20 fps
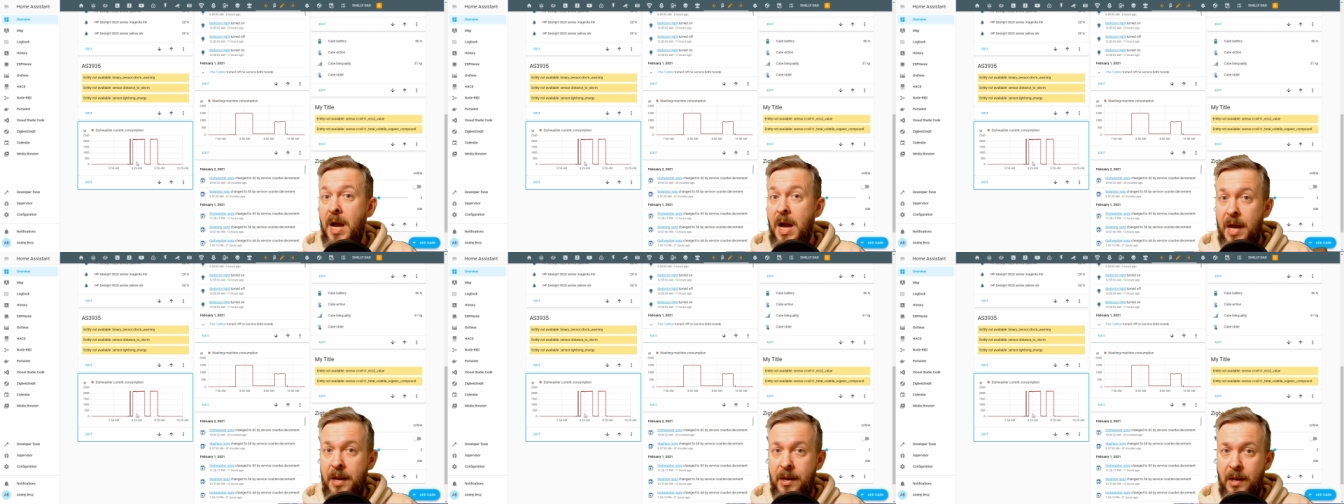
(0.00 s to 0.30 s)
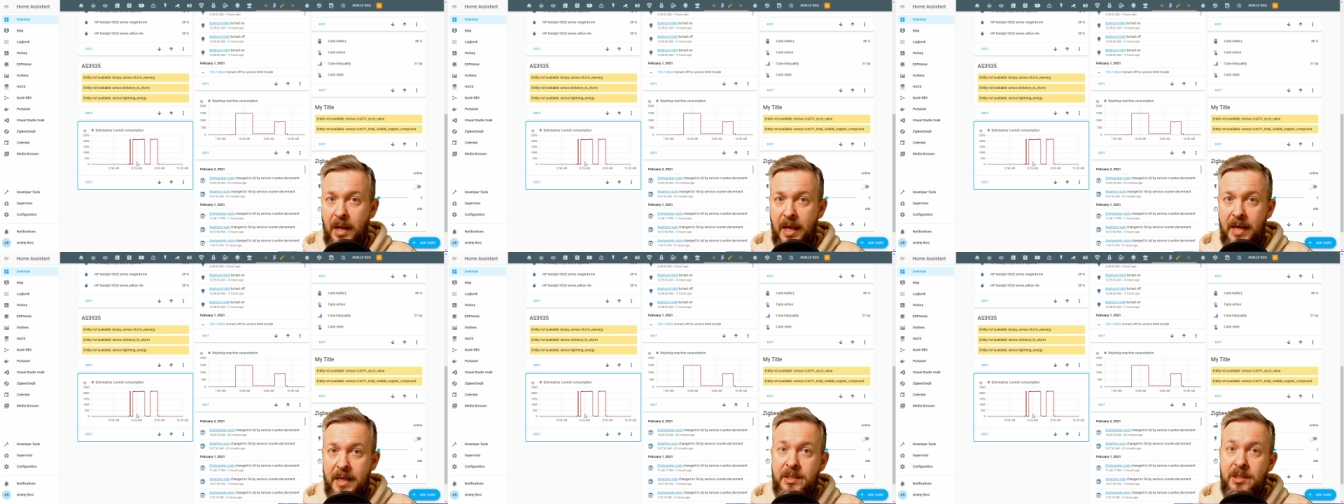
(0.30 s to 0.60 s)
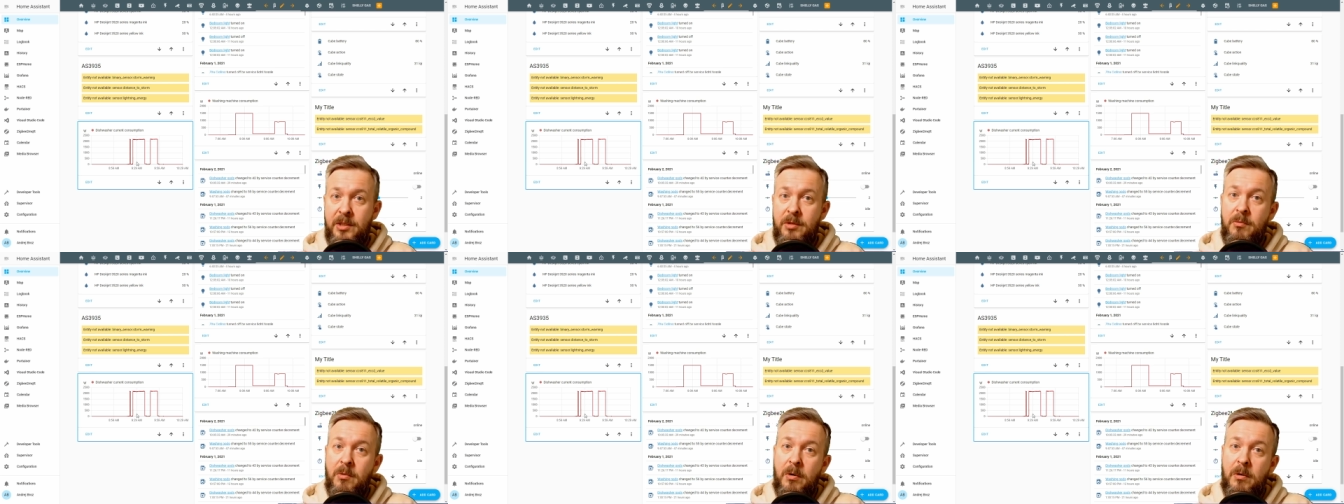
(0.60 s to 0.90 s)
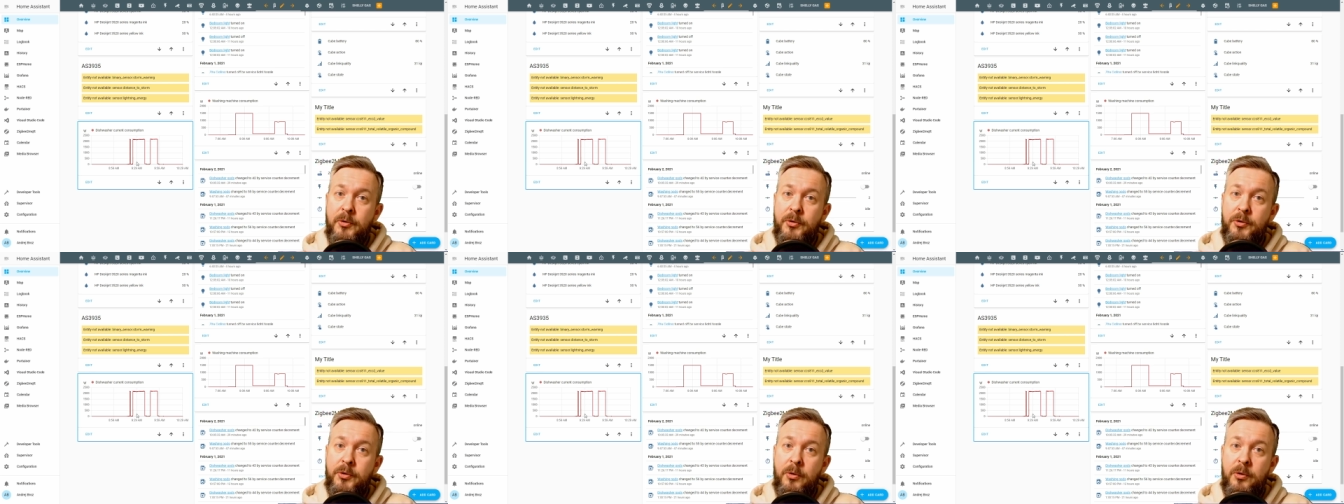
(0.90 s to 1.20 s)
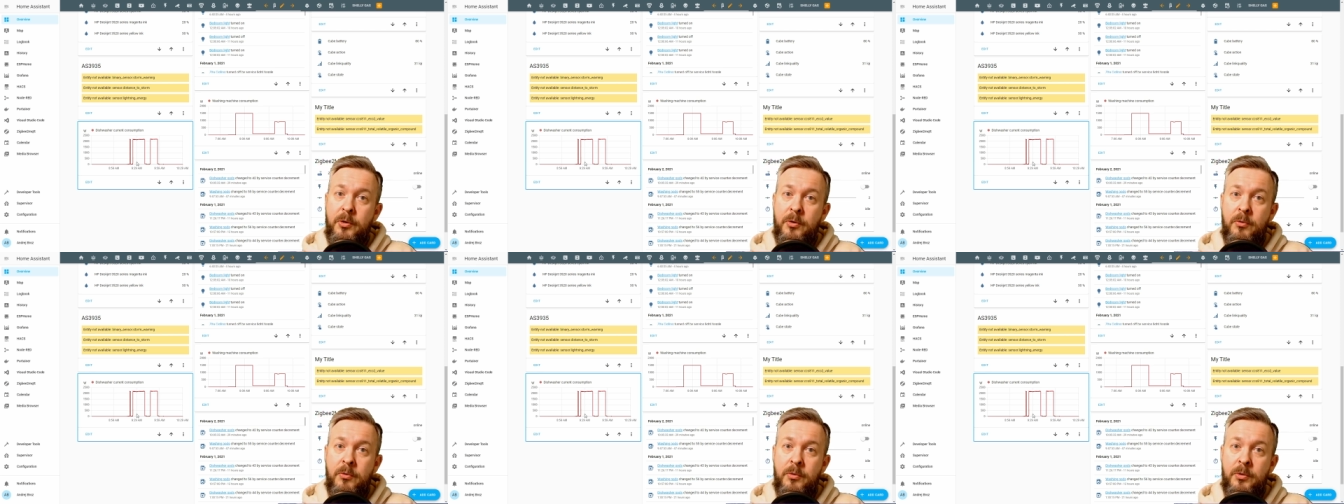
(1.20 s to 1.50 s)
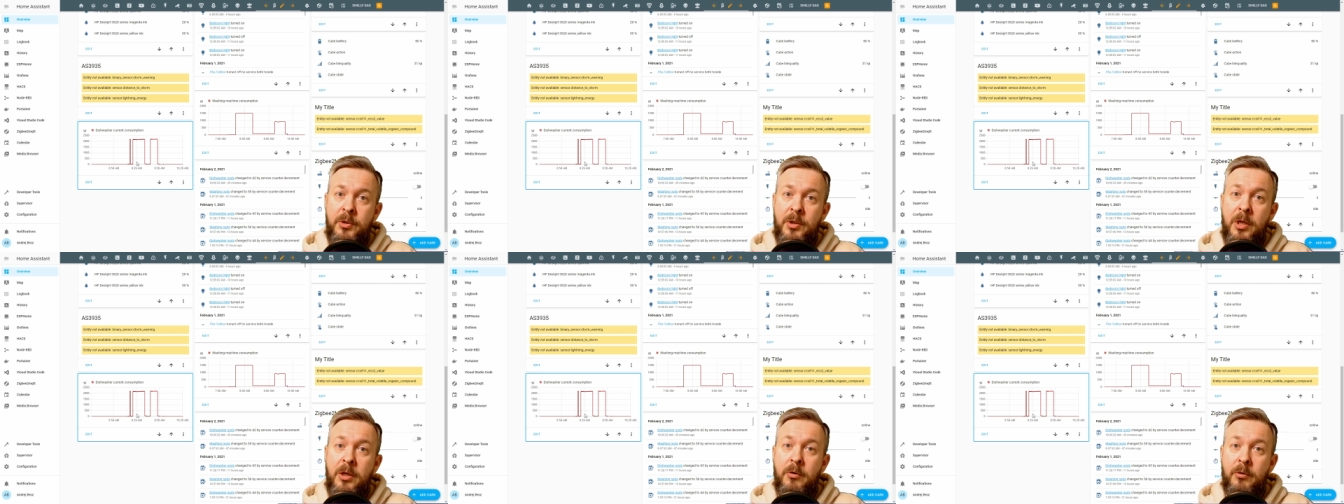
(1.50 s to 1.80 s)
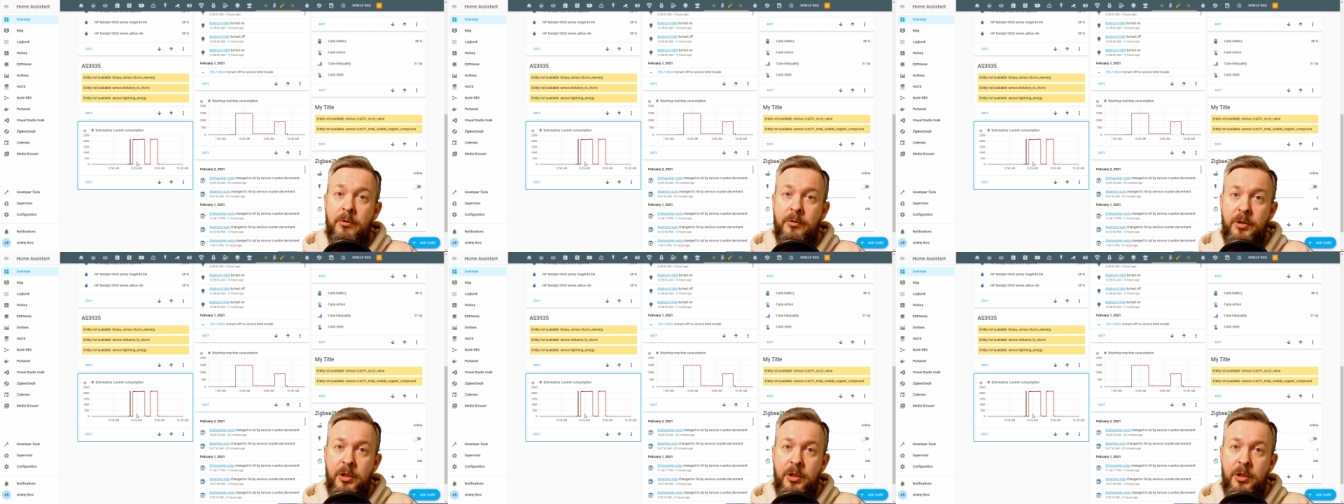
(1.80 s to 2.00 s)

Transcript: unless you also use your